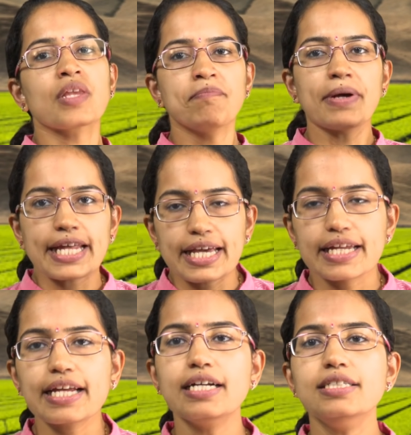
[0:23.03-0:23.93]
But
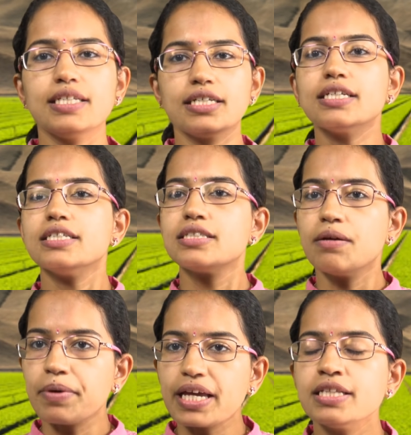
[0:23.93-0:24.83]
agriculture is the
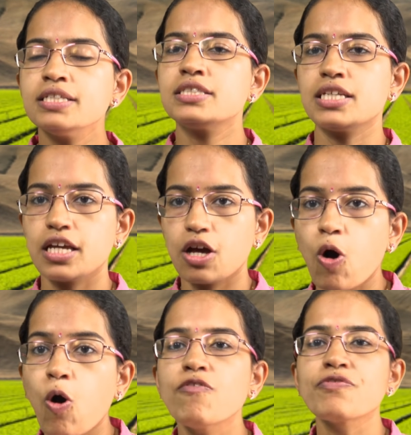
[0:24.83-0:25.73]
mainstay
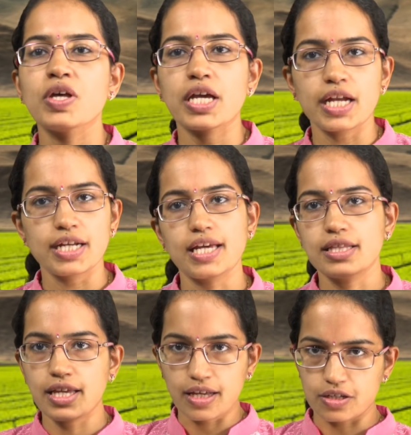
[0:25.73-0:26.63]
of the
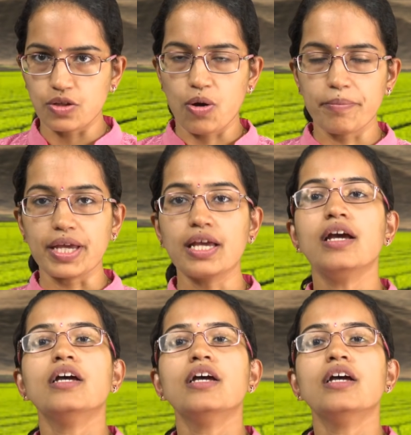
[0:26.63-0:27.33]
Indian economy.